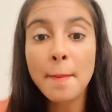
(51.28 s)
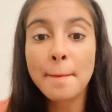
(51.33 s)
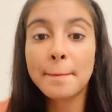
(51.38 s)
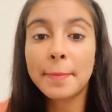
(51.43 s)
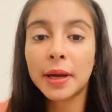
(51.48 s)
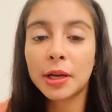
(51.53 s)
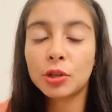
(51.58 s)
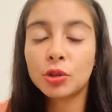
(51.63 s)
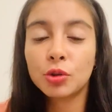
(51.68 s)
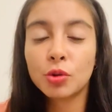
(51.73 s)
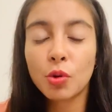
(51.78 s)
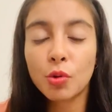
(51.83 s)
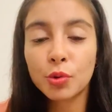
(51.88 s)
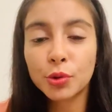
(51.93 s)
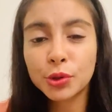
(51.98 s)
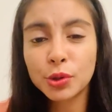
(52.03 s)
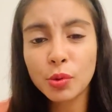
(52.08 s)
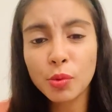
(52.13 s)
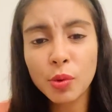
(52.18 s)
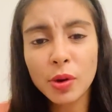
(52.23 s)
But you
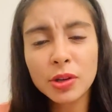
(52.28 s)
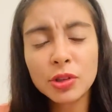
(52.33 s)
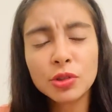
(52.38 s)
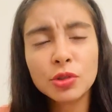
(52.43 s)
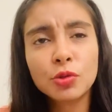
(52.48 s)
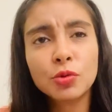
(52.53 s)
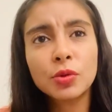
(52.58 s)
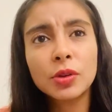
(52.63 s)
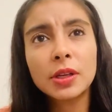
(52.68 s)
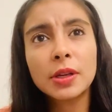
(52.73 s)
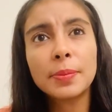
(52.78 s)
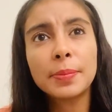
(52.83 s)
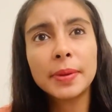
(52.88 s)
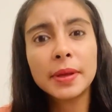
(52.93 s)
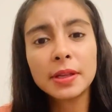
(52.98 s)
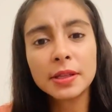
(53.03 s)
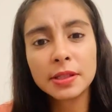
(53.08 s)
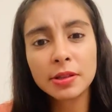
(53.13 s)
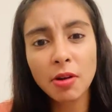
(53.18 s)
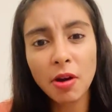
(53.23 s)
also want to really
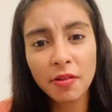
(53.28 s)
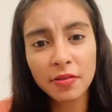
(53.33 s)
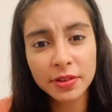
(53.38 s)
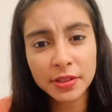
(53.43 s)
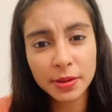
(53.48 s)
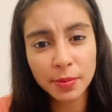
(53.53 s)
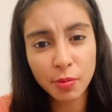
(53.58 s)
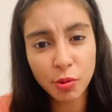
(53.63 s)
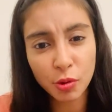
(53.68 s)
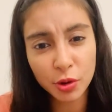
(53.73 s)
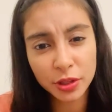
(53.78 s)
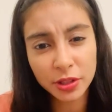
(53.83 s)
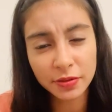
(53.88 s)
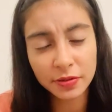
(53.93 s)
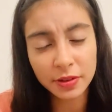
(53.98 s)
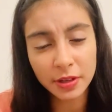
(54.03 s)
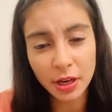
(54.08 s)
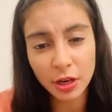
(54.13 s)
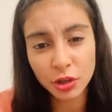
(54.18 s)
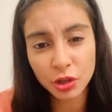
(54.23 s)
be of a
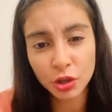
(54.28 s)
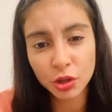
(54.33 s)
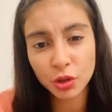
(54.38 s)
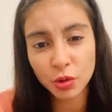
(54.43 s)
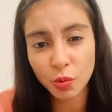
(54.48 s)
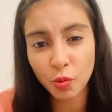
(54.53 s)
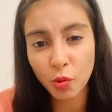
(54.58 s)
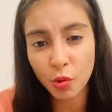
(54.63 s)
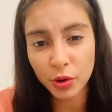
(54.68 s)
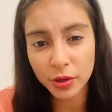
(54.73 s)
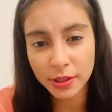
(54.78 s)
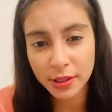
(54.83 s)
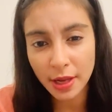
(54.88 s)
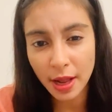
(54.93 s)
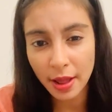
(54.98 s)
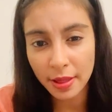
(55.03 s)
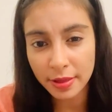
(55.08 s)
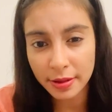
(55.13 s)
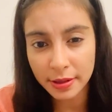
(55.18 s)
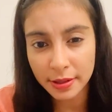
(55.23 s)
supportive nature towards
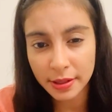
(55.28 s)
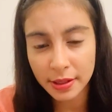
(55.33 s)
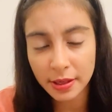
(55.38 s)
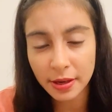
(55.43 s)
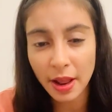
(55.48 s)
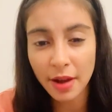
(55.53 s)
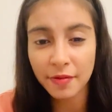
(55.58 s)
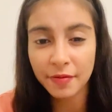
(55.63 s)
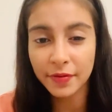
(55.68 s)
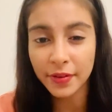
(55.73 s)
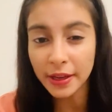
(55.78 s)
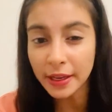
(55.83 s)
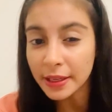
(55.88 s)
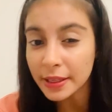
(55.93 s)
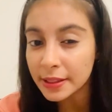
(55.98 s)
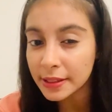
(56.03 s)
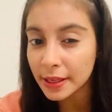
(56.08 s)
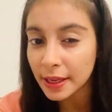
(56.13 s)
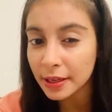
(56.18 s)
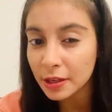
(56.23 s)
others. That
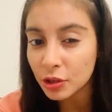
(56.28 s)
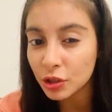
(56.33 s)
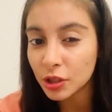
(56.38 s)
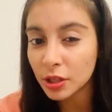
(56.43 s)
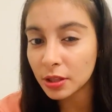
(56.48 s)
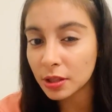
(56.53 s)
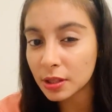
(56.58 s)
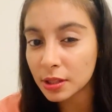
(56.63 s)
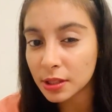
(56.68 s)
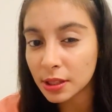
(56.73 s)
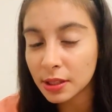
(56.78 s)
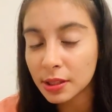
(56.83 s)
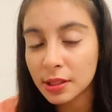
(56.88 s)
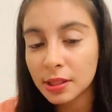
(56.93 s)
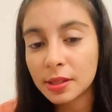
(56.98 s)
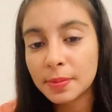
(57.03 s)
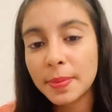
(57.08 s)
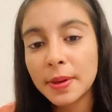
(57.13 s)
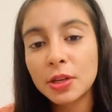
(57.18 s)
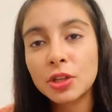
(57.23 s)
Venus energy in the 6th
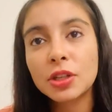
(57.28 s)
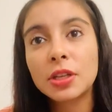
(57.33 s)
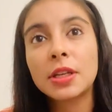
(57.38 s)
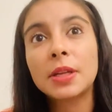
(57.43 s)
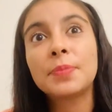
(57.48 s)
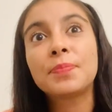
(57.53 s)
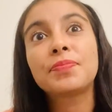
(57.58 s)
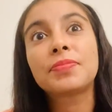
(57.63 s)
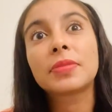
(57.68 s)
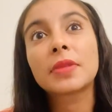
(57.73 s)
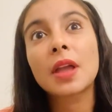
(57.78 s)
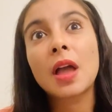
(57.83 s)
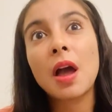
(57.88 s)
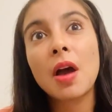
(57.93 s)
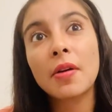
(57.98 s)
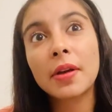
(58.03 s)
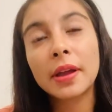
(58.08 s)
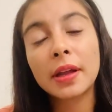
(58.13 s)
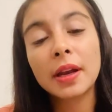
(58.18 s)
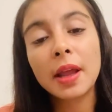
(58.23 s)
especially,
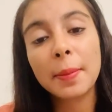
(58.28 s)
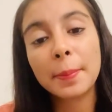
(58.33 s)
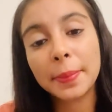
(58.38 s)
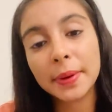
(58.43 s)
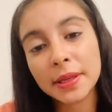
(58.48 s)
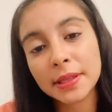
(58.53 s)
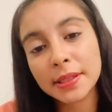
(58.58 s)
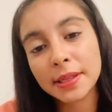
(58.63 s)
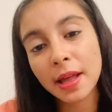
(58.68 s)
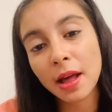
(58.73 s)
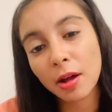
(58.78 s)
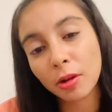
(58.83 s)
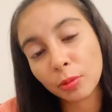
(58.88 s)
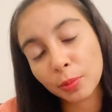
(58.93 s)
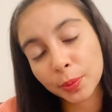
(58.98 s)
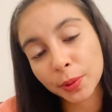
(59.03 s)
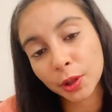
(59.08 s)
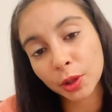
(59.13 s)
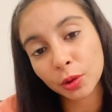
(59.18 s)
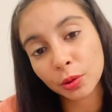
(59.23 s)
how can I best
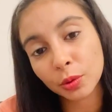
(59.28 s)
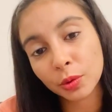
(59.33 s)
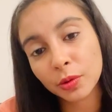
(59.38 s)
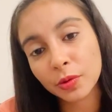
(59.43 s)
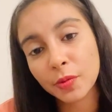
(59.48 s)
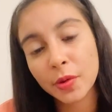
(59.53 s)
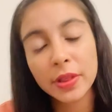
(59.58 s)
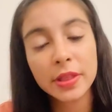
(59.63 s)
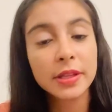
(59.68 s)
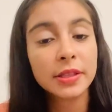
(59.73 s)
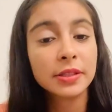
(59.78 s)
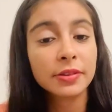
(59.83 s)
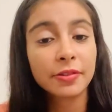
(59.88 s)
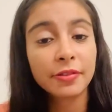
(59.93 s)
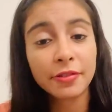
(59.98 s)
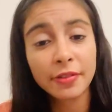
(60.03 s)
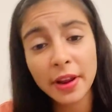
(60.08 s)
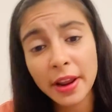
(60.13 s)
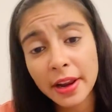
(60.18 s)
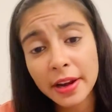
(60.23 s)
help you? Whether it's a
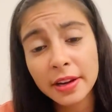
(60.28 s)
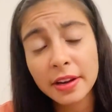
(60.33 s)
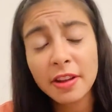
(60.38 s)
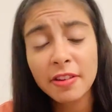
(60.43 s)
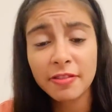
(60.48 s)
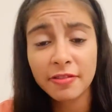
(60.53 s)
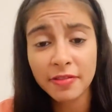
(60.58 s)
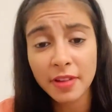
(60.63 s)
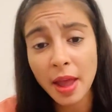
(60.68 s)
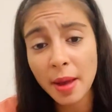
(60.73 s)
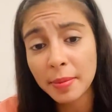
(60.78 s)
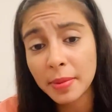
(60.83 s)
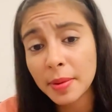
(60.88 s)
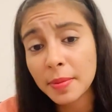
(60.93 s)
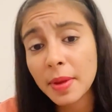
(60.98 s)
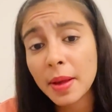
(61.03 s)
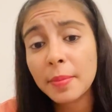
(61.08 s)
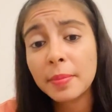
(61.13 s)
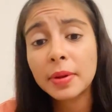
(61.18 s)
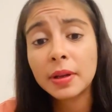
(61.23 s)
friend, a family
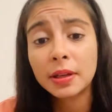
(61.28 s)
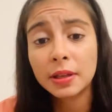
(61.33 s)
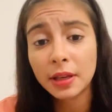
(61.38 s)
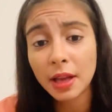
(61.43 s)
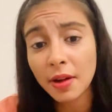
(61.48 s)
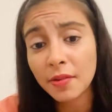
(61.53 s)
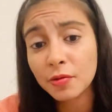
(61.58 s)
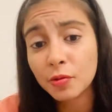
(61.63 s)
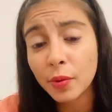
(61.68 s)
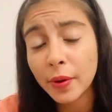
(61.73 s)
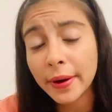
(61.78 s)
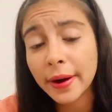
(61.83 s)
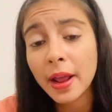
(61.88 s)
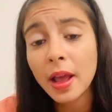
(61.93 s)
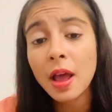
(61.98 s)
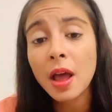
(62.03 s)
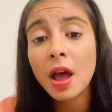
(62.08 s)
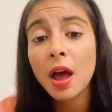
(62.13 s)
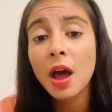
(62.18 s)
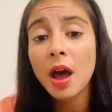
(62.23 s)
member, a loved one,
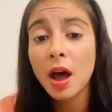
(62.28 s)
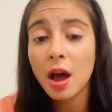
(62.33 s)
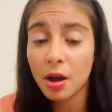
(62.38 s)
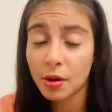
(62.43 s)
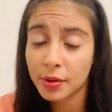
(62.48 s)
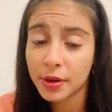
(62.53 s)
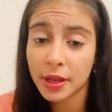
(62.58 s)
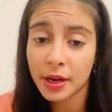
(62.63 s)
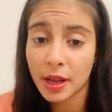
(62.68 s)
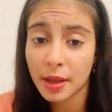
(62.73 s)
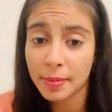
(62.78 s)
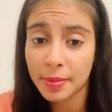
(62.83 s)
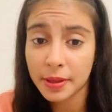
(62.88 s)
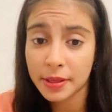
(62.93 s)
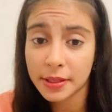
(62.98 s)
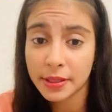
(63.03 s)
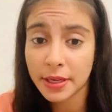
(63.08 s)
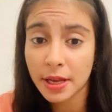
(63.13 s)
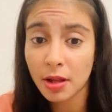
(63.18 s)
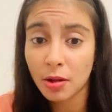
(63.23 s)
how can I
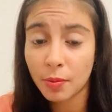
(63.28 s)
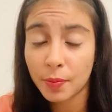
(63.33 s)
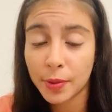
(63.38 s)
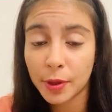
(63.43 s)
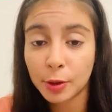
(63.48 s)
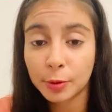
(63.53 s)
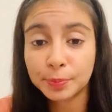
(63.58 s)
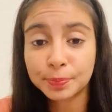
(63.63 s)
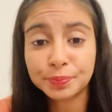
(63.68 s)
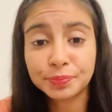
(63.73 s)
best help you?